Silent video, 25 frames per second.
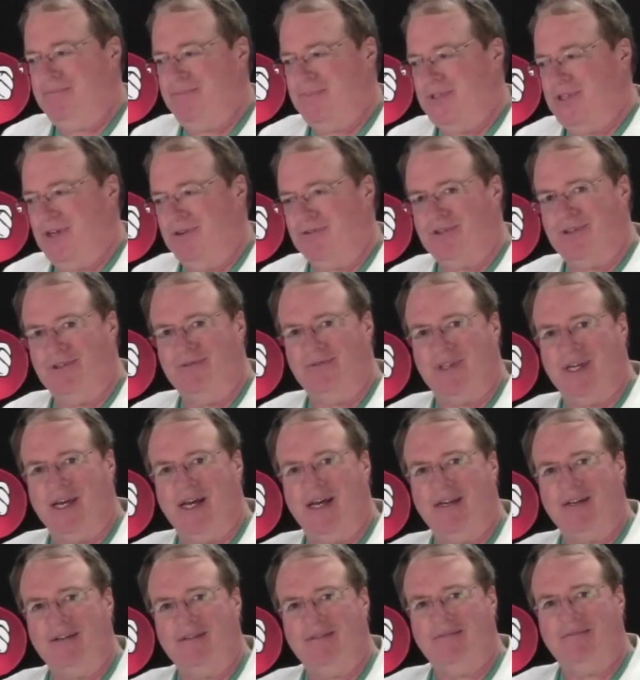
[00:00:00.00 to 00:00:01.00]
Don't do
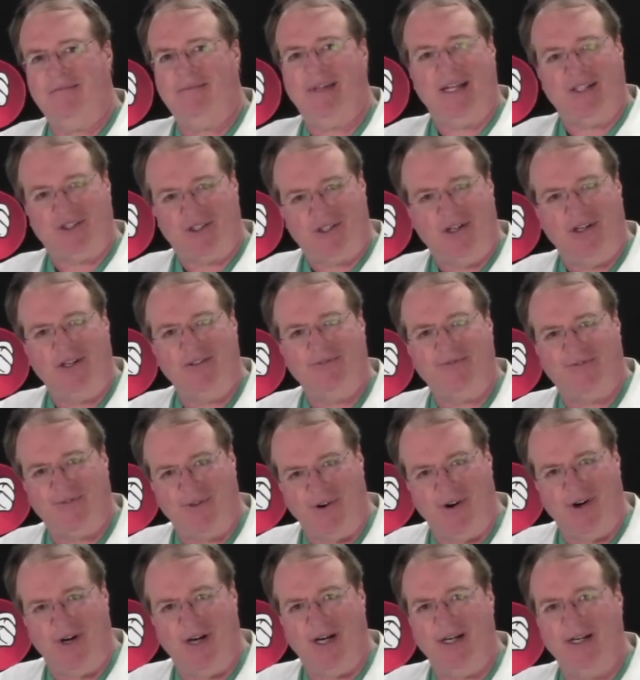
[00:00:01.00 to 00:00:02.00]
that. That's called
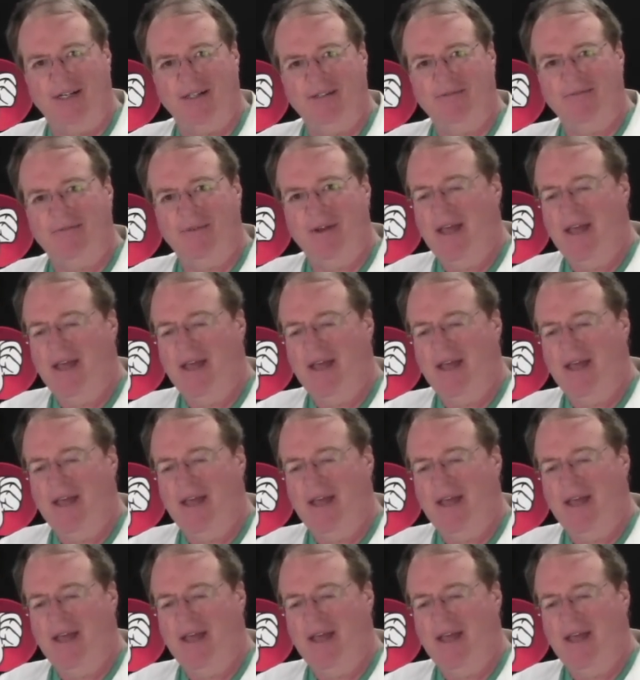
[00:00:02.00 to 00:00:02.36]
fraud.